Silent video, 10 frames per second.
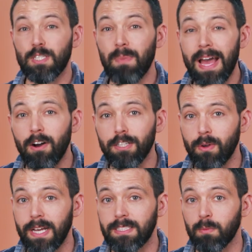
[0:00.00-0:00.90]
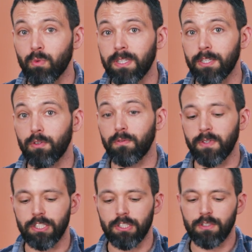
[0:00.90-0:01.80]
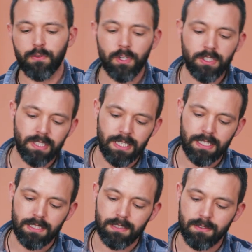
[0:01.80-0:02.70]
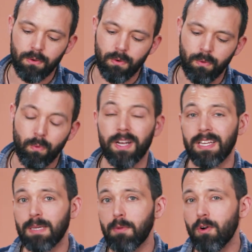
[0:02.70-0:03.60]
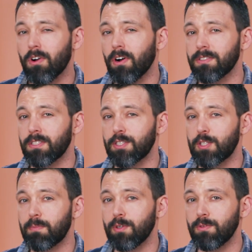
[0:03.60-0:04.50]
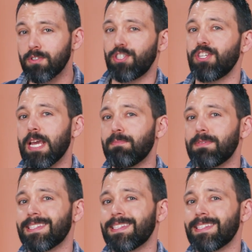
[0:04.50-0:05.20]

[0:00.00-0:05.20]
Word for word: This bag also has some really cool features. First is what Nemo calls a spoon-shaped